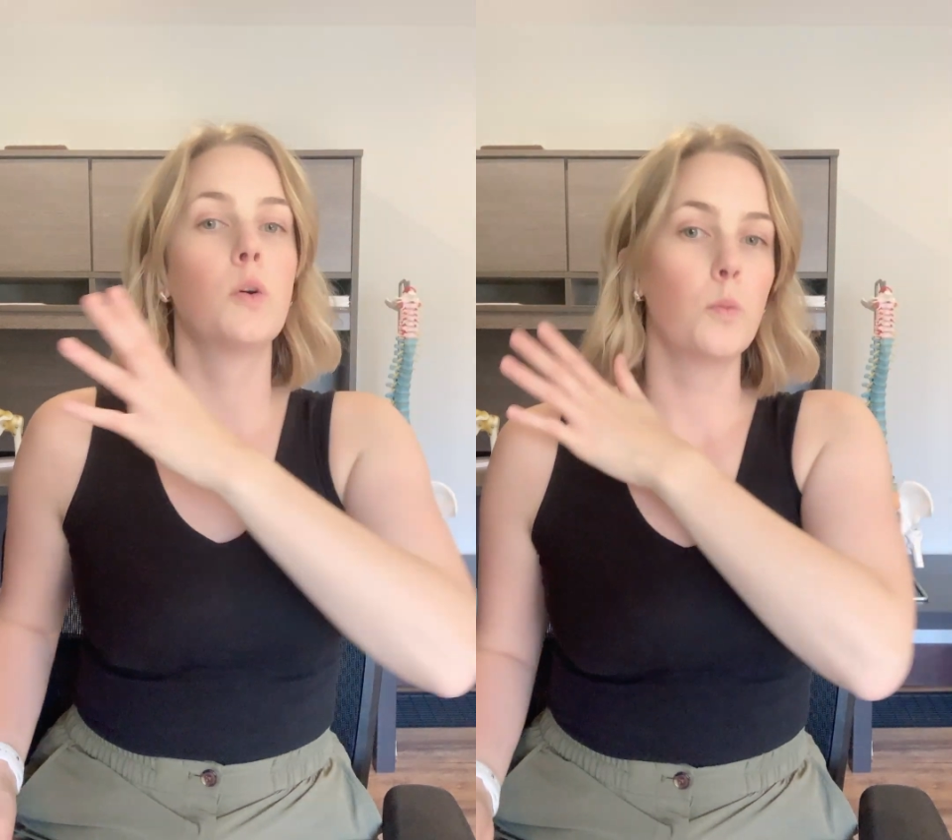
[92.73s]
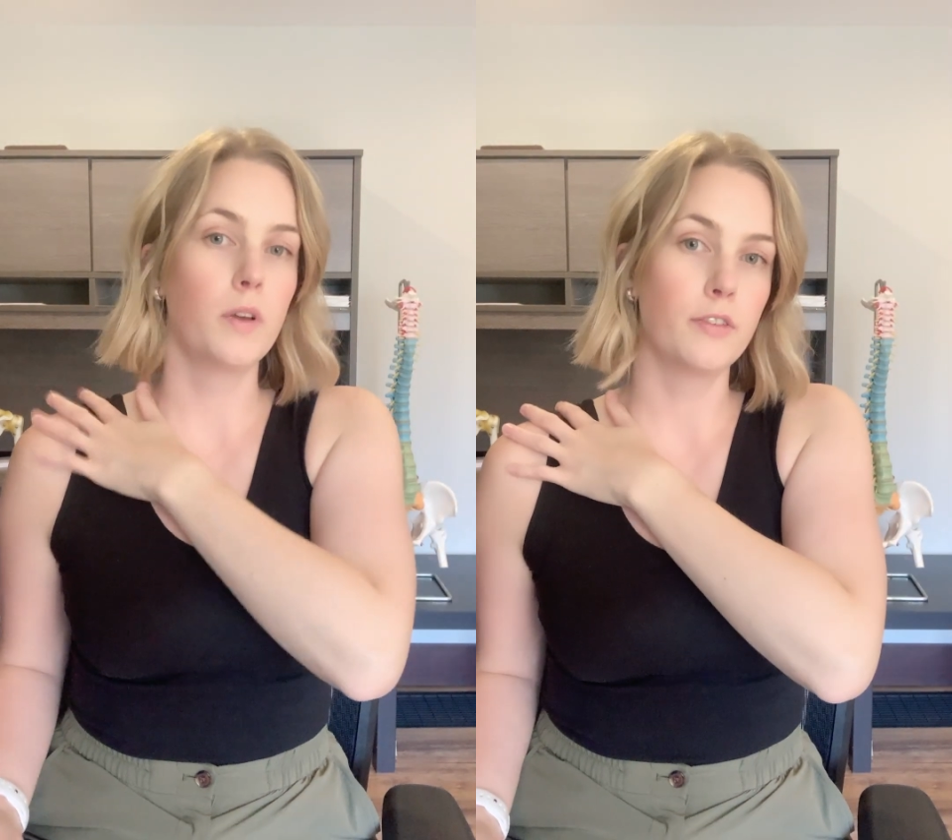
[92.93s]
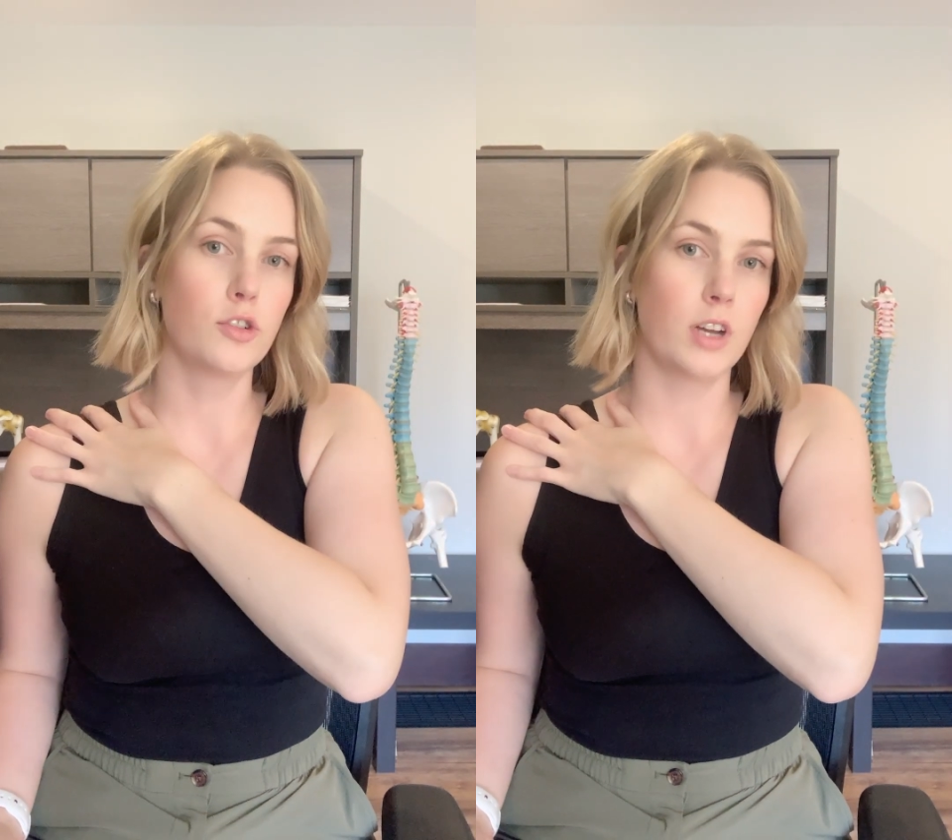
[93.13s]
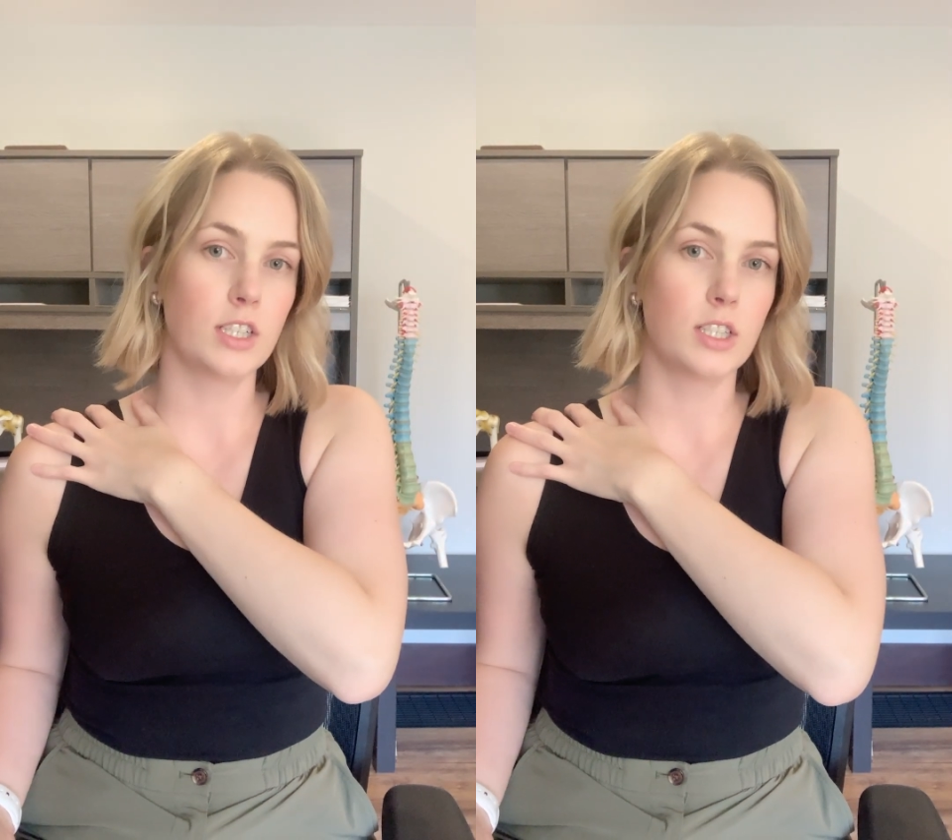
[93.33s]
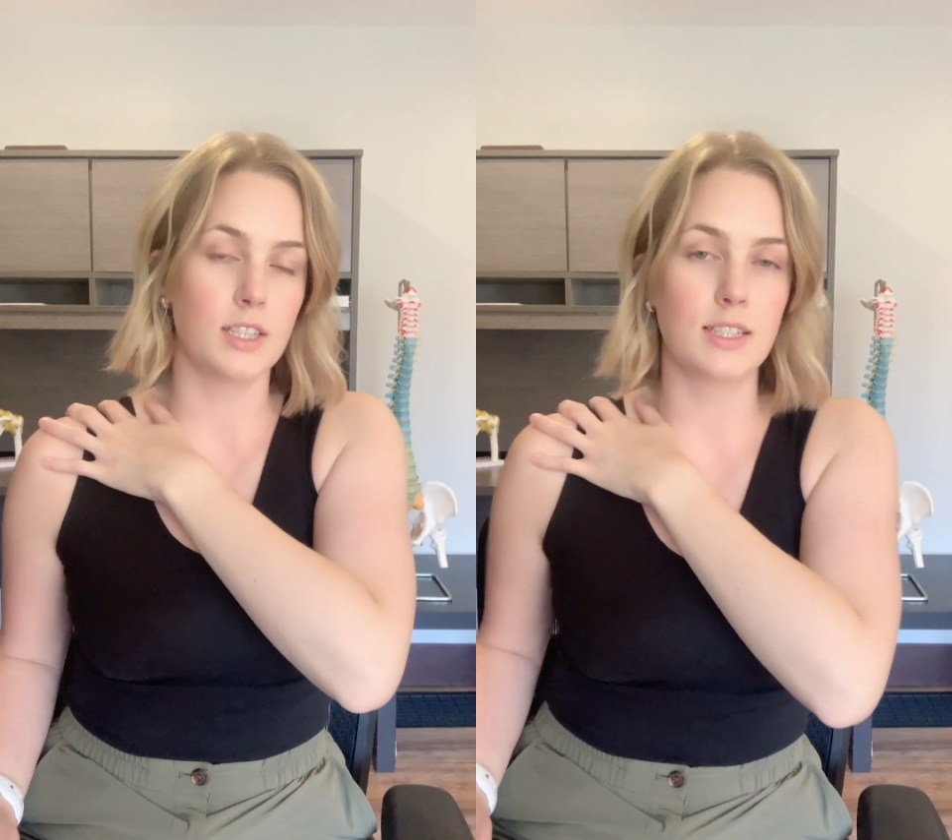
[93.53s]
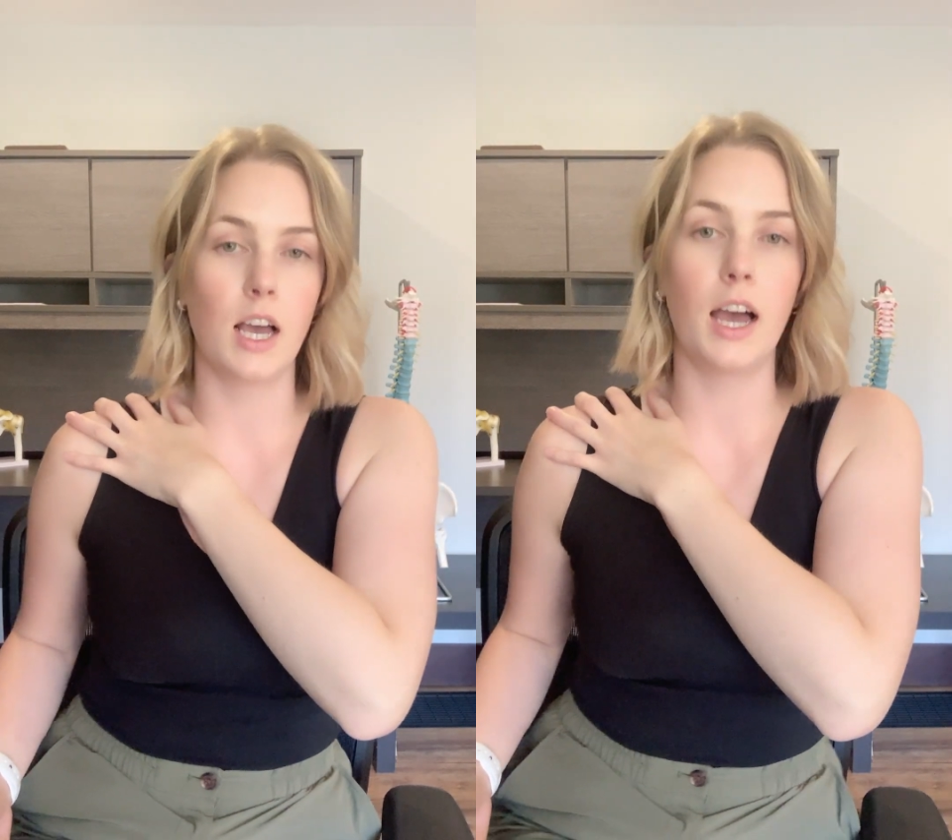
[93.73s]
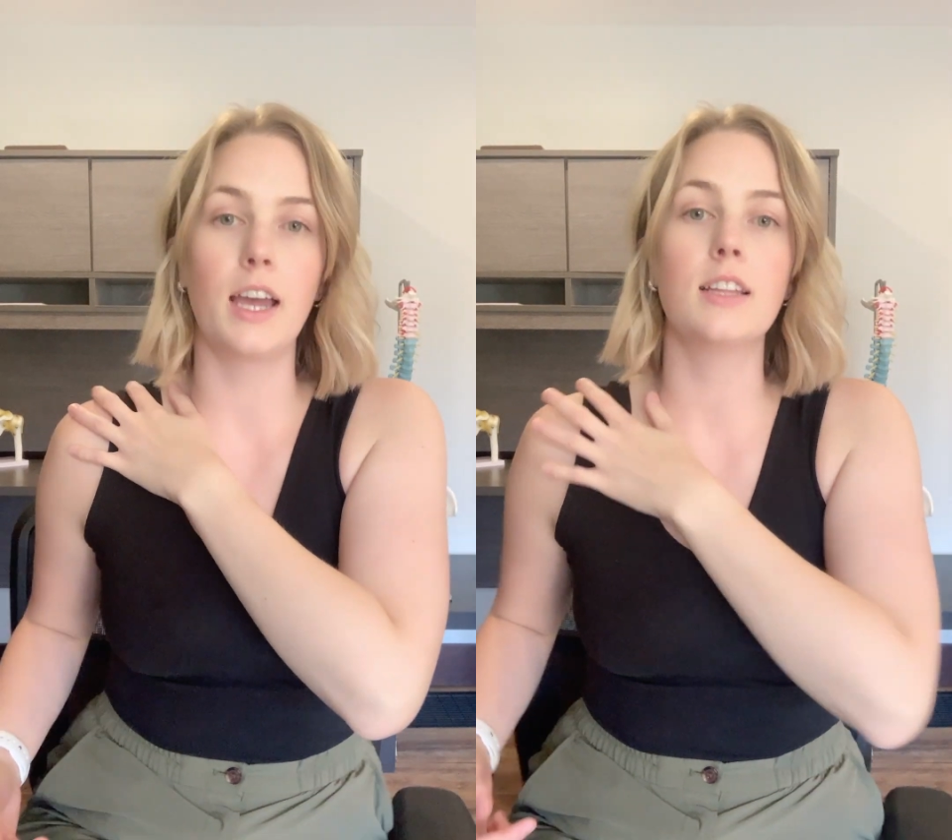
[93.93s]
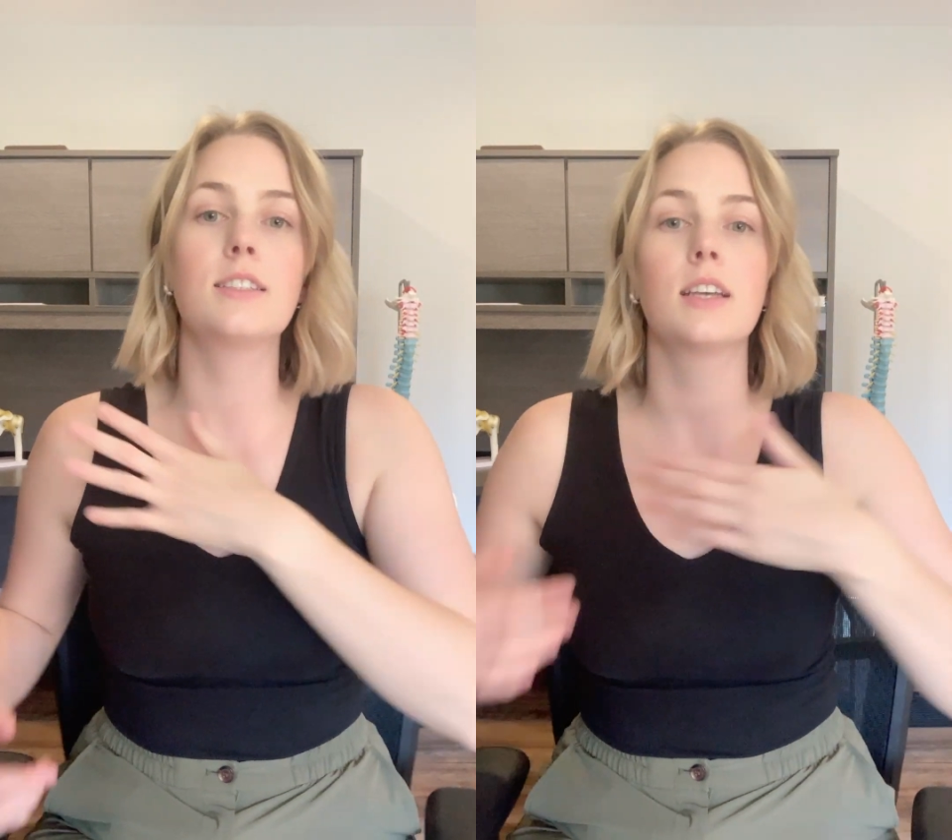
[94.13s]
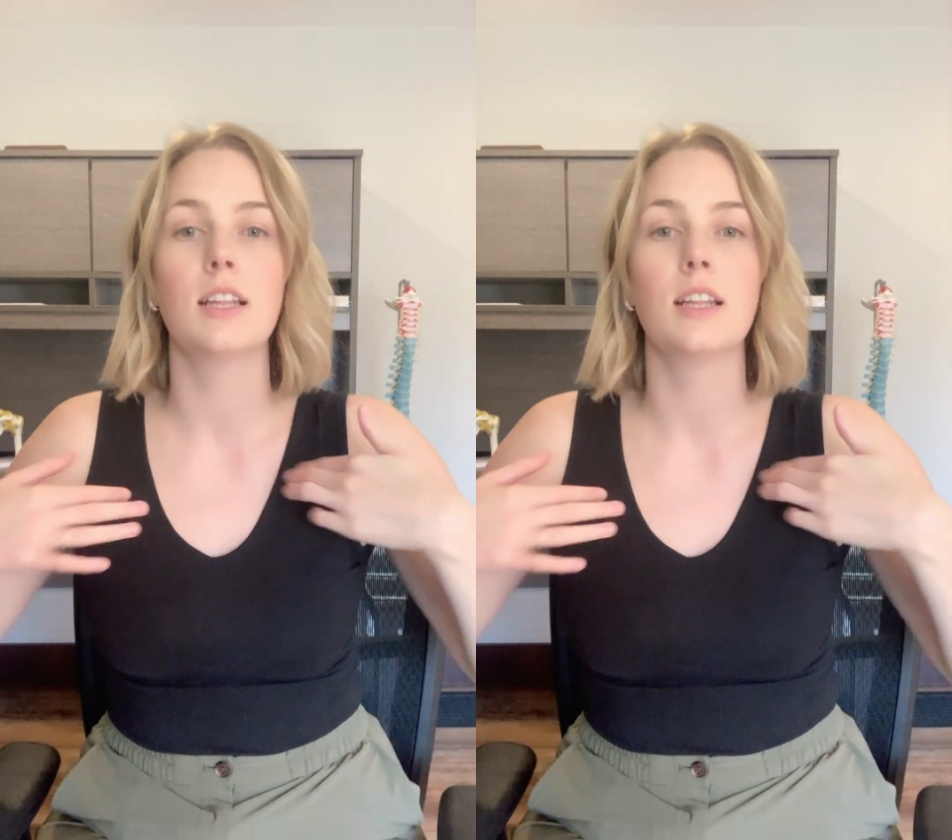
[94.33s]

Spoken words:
We've stretched the sides,